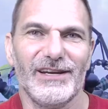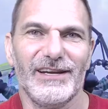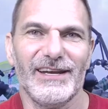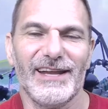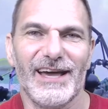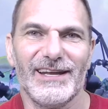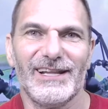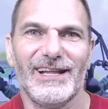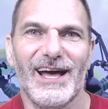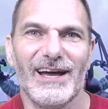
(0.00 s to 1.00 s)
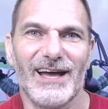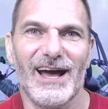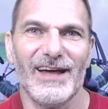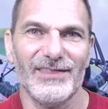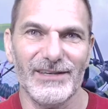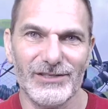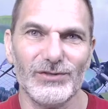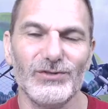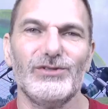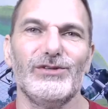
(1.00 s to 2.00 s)
night at 9 o'clock on this
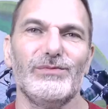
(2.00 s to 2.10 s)
YouTube